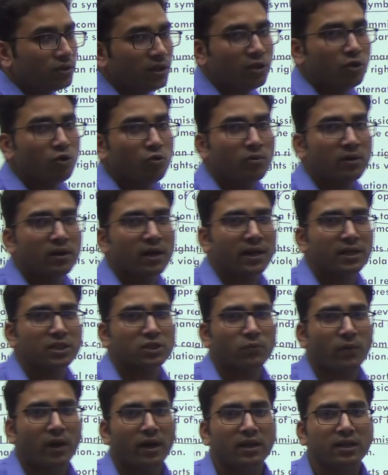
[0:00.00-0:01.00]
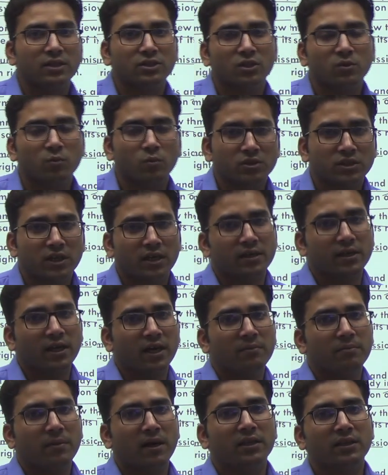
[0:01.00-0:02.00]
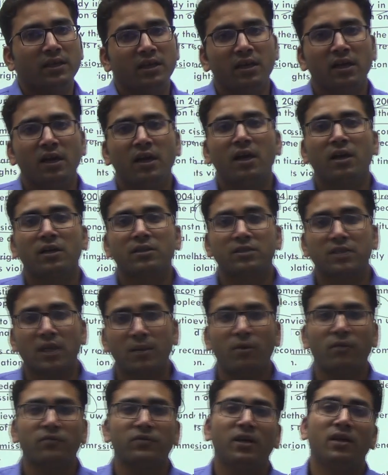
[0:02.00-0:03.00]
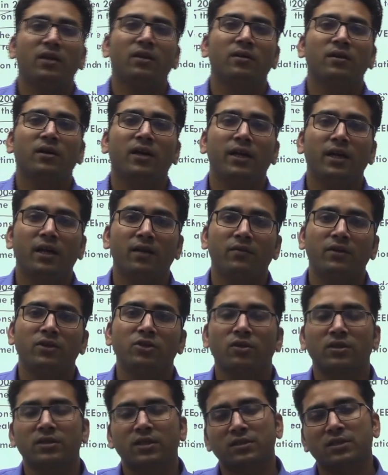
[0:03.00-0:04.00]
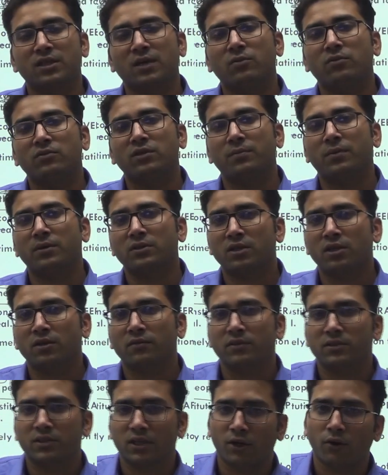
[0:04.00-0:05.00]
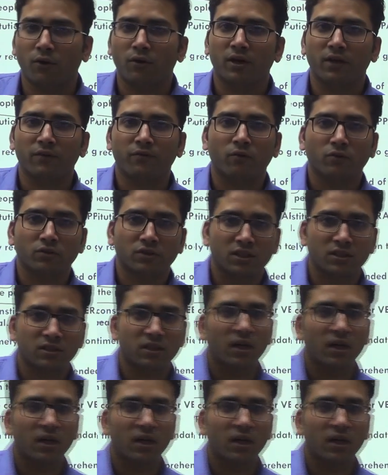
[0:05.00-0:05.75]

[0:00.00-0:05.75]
human rights violation which are done by the some of the individuals and some of the personnel of the security forces